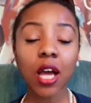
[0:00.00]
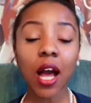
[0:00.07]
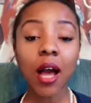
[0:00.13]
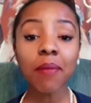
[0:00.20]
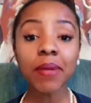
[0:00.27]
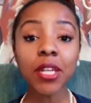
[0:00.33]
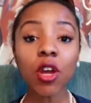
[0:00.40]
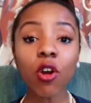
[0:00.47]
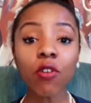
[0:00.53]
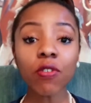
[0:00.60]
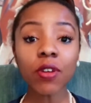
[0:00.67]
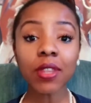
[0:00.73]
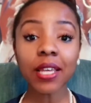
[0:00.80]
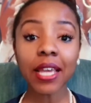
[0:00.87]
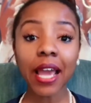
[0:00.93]
Common
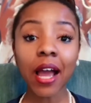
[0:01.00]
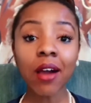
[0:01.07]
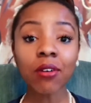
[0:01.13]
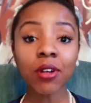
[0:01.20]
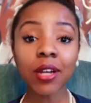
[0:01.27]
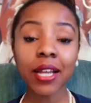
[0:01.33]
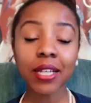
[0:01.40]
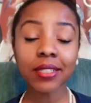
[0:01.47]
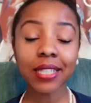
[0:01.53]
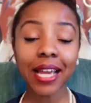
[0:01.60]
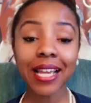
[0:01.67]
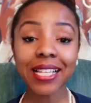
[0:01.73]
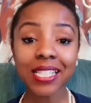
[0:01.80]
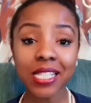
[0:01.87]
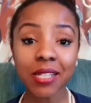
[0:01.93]
over-the-counter
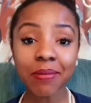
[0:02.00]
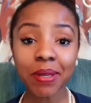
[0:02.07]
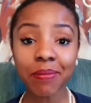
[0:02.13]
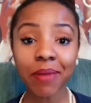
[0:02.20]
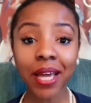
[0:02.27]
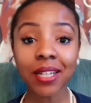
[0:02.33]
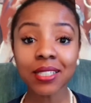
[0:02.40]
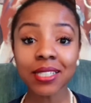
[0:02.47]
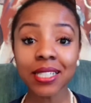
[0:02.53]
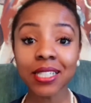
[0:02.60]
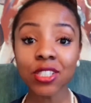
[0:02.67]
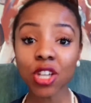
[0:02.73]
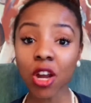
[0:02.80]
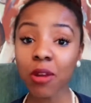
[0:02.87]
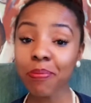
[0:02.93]
antihistamine
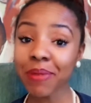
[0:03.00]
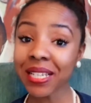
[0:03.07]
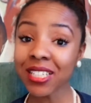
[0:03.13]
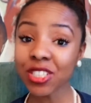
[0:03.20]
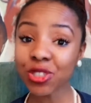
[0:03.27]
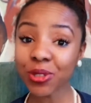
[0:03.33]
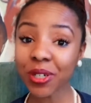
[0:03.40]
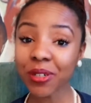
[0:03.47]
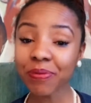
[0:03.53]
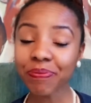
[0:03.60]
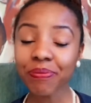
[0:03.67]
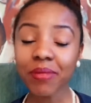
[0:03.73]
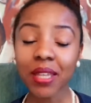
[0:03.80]
medicines are Benadryl,